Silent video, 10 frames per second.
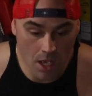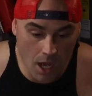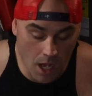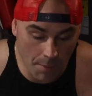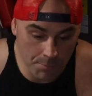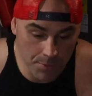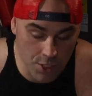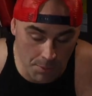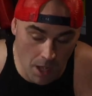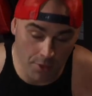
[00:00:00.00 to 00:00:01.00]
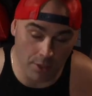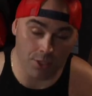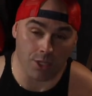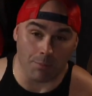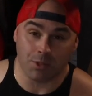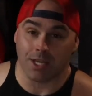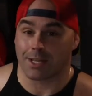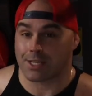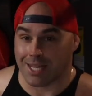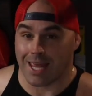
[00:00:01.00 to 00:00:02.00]
Um, some other
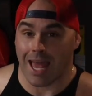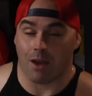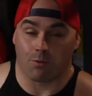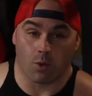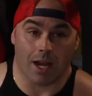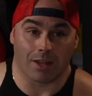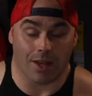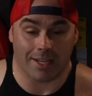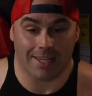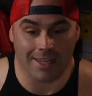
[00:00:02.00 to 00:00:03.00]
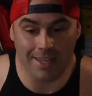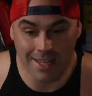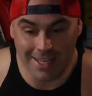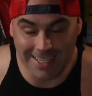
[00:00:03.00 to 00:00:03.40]
subsets to that of what I'd like to